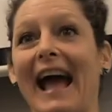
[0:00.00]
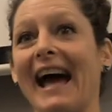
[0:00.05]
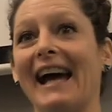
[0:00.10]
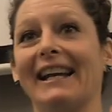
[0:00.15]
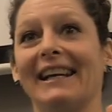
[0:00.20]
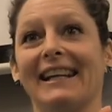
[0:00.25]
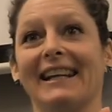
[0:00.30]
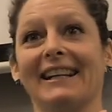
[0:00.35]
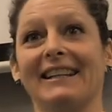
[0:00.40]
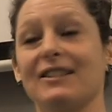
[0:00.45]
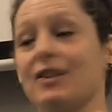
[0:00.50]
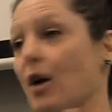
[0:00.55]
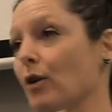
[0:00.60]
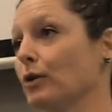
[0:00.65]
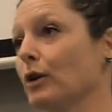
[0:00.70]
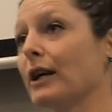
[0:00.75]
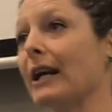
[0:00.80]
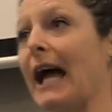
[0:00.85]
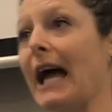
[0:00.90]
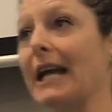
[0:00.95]
at it. Don't
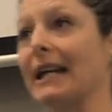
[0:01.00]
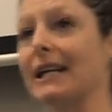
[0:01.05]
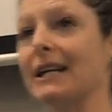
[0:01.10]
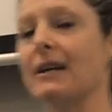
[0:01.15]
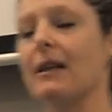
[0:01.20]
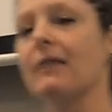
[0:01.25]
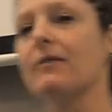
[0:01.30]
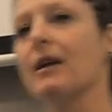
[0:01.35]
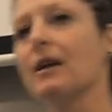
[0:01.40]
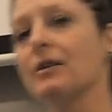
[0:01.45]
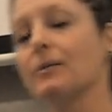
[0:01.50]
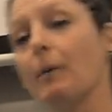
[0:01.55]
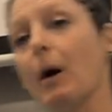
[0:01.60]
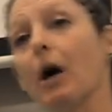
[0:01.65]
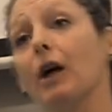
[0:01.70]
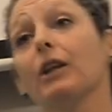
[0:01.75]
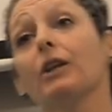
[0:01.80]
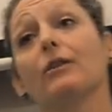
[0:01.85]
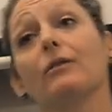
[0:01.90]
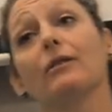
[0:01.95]
look at it. And there's
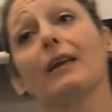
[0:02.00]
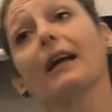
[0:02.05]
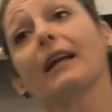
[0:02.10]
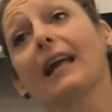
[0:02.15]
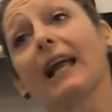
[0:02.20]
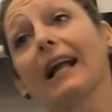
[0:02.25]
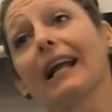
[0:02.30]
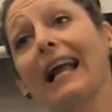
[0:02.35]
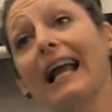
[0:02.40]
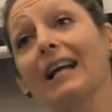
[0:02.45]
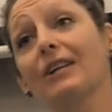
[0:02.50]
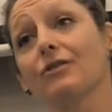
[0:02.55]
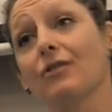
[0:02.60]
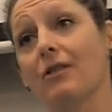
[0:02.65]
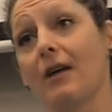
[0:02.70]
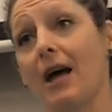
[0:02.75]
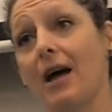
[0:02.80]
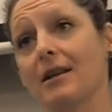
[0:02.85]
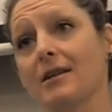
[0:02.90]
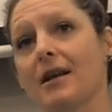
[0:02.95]
part of you that can't handle
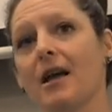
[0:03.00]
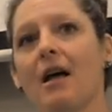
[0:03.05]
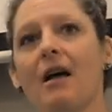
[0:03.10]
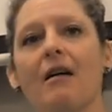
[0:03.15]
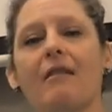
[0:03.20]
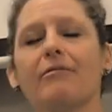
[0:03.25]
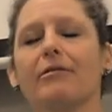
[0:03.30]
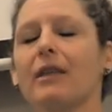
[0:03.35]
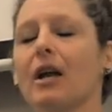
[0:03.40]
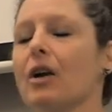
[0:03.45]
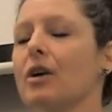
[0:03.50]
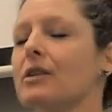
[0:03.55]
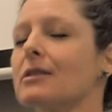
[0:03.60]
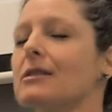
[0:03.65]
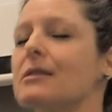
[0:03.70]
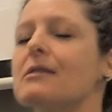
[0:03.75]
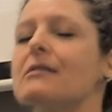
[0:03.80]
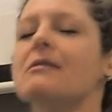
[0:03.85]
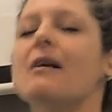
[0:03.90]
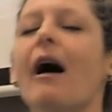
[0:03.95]
that. There is
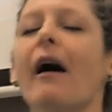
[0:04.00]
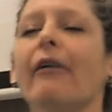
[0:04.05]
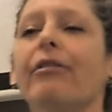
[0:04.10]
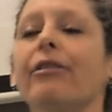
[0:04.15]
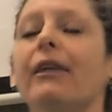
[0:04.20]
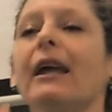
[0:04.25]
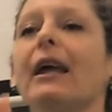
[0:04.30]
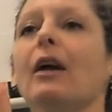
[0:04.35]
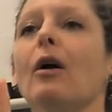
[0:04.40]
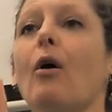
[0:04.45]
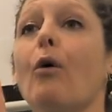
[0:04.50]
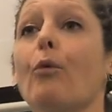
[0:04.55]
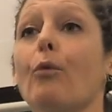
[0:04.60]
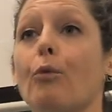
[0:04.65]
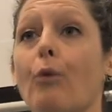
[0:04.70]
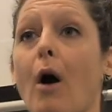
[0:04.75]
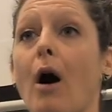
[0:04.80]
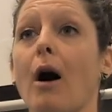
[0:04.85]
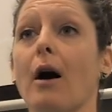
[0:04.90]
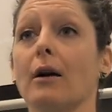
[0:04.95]
nothing
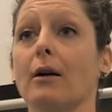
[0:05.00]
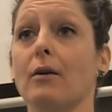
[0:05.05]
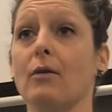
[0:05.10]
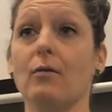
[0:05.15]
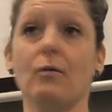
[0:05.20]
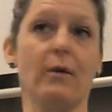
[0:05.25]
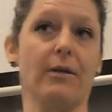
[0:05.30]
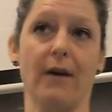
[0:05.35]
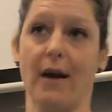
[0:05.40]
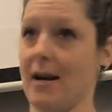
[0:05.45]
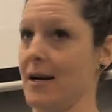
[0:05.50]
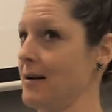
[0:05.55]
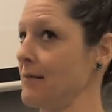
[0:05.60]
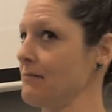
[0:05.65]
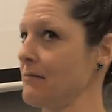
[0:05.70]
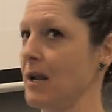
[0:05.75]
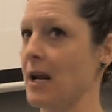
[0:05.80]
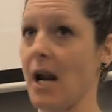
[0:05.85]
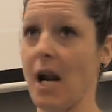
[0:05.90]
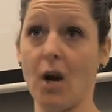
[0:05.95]
wrong with that
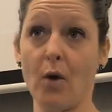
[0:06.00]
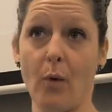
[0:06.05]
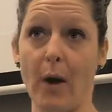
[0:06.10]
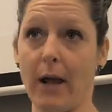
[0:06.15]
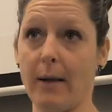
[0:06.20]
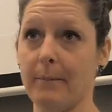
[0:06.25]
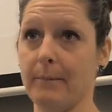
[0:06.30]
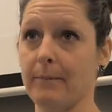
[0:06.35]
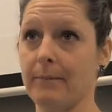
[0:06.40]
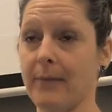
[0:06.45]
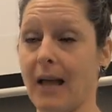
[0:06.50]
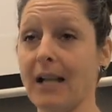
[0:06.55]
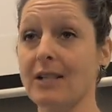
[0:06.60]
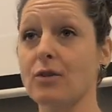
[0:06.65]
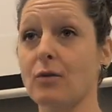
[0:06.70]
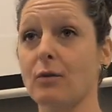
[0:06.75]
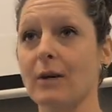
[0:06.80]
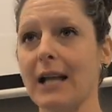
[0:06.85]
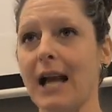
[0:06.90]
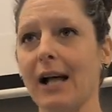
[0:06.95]
in any way. That's
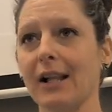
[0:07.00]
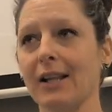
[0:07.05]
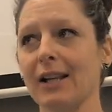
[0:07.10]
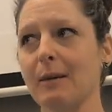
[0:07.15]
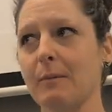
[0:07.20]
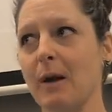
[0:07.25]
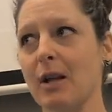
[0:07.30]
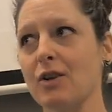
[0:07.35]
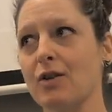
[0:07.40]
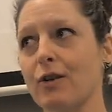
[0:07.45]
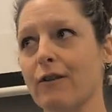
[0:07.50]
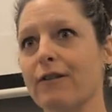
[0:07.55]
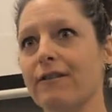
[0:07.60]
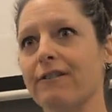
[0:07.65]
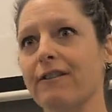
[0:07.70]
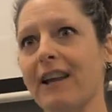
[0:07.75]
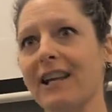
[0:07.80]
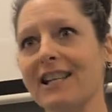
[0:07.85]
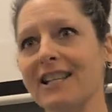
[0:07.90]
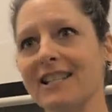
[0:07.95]
a reality, but you're
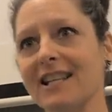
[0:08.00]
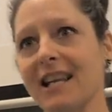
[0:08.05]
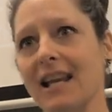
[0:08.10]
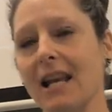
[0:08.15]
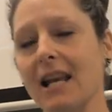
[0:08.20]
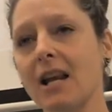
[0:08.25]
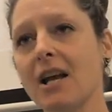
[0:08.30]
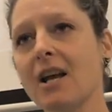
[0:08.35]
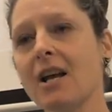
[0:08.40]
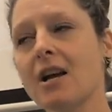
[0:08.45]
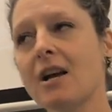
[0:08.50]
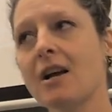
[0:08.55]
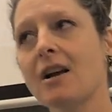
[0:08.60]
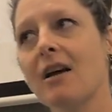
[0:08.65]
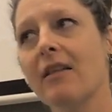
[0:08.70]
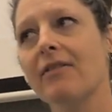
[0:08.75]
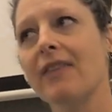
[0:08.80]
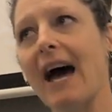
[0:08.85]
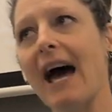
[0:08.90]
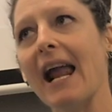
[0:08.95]
facing it.
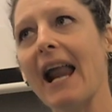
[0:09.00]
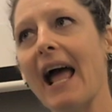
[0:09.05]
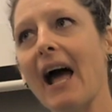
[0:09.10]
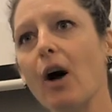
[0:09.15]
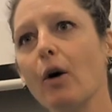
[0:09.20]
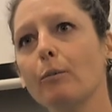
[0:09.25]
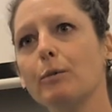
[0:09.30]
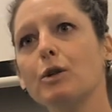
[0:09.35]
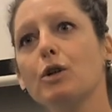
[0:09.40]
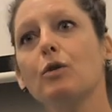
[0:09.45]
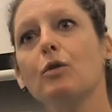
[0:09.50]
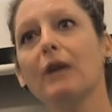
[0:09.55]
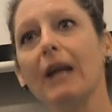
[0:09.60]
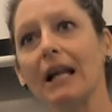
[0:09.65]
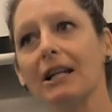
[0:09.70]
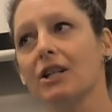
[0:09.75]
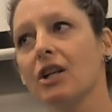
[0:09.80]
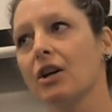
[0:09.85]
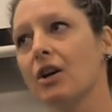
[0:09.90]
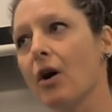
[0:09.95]
That helps you
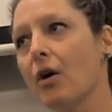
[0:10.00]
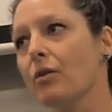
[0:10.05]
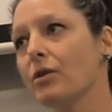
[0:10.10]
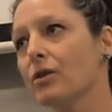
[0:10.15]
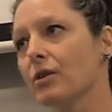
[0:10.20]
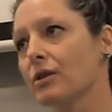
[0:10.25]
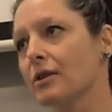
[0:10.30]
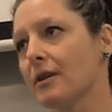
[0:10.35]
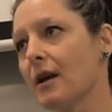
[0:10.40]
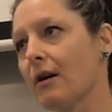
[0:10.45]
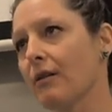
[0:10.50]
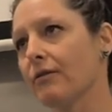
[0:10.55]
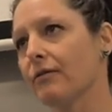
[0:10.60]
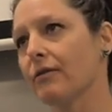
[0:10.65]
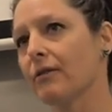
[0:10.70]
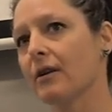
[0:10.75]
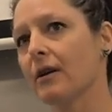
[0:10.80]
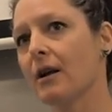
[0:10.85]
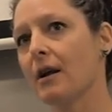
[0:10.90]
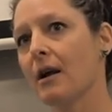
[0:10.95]
get to know yourself,
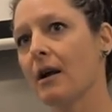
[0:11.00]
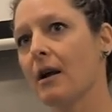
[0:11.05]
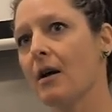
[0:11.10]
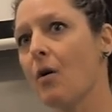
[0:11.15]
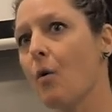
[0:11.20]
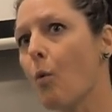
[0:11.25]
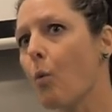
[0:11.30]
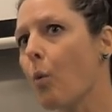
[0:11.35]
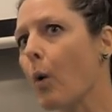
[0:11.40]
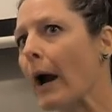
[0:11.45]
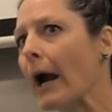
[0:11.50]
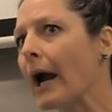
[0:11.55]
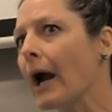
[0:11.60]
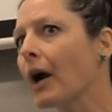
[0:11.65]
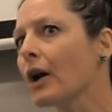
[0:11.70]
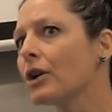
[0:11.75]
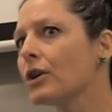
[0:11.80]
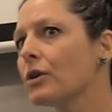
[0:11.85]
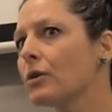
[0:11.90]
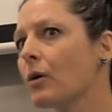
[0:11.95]

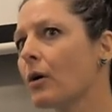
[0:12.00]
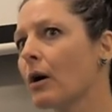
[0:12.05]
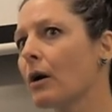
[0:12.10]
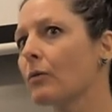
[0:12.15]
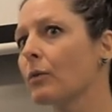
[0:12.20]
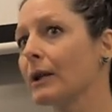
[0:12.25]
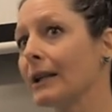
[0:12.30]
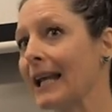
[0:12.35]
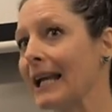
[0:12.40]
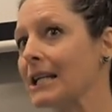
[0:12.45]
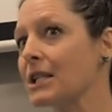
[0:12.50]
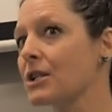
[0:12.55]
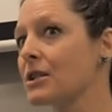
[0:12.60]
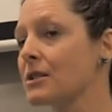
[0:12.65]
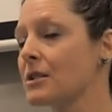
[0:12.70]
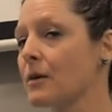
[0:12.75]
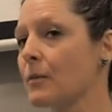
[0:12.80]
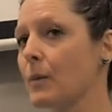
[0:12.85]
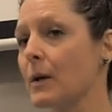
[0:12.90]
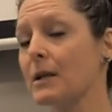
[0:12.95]
where your
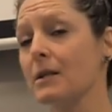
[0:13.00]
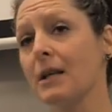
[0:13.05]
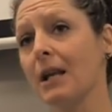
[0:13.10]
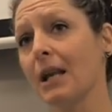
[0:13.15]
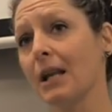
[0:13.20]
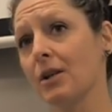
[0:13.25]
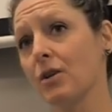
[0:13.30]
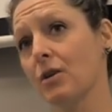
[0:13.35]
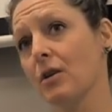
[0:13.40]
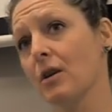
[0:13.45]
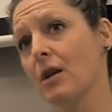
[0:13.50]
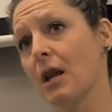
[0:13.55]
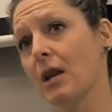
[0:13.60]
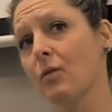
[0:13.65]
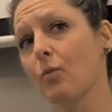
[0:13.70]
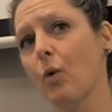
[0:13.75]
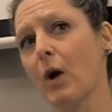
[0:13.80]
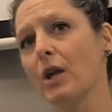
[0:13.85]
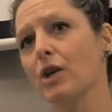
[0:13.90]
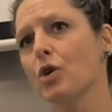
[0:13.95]
relationship is in
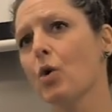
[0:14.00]
and what